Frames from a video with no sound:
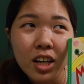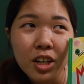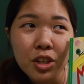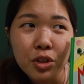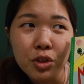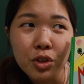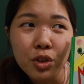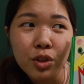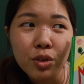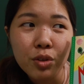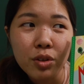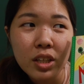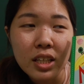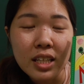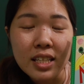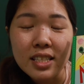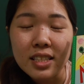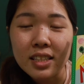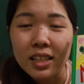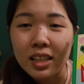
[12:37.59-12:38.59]
you know,
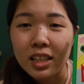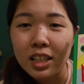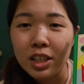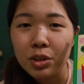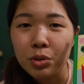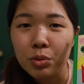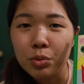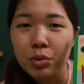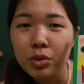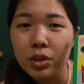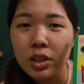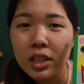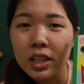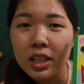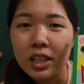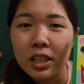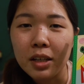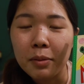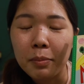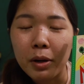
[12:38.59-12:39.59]
he's starting to
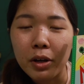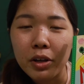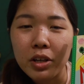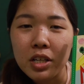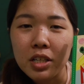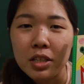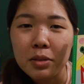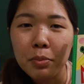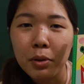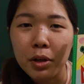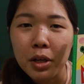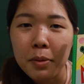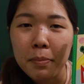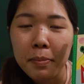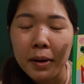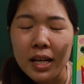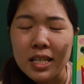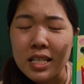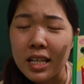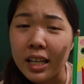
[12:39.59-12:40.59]
learn about his body
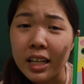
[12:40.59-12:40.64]
parts.